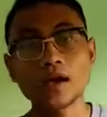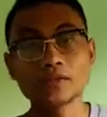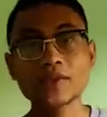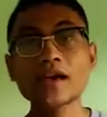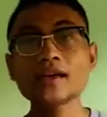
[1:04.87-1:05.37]

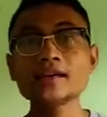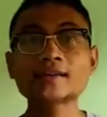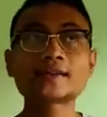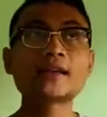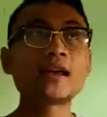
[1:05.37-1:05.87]
That
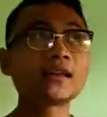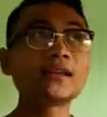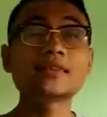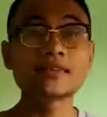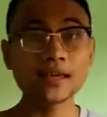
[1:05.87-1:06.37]
is
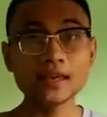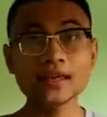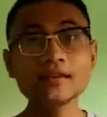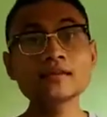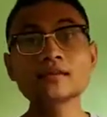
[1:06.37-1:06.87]
the
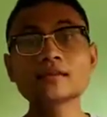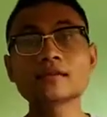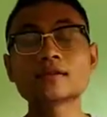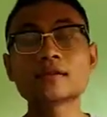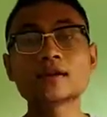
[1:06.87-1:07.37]
thing,
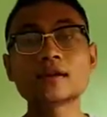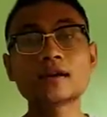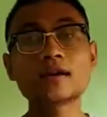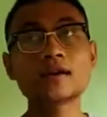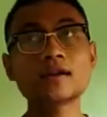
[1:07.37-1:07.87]

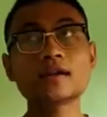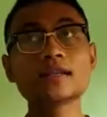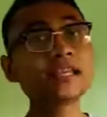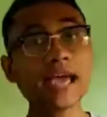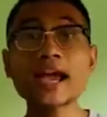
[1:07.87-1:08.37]

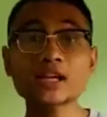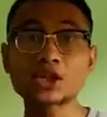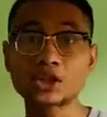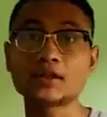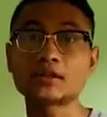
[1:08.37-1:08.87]
the
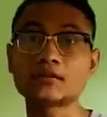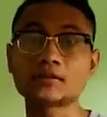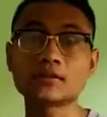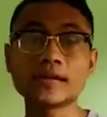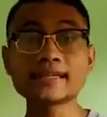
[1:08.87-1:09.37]
action
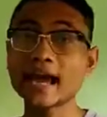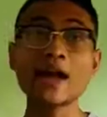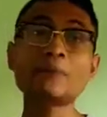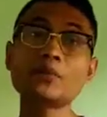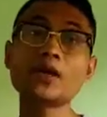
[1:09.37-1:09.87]
is
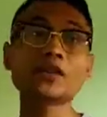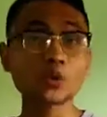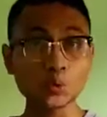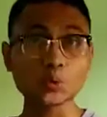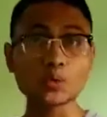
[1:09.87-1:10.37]
happening
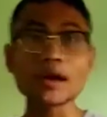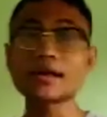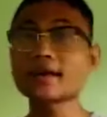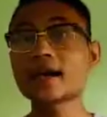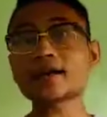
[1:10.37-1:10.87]
to,
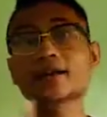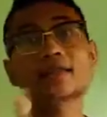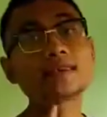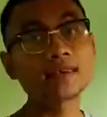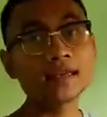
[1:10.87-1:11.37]
not the
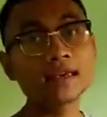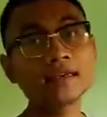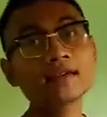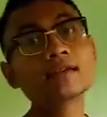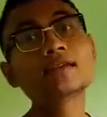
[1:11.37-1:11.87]

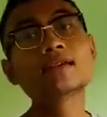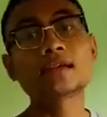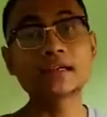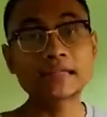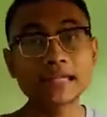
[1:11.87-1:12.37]
thing
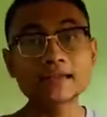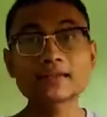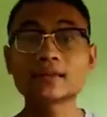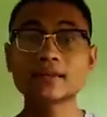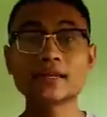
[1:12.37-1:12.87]
did
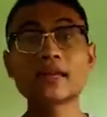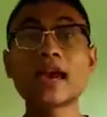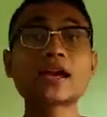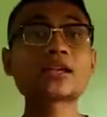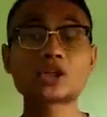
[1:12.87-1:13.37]
the
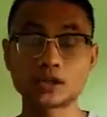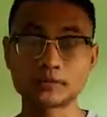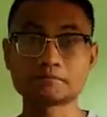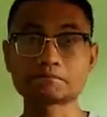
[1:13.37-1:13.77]
action.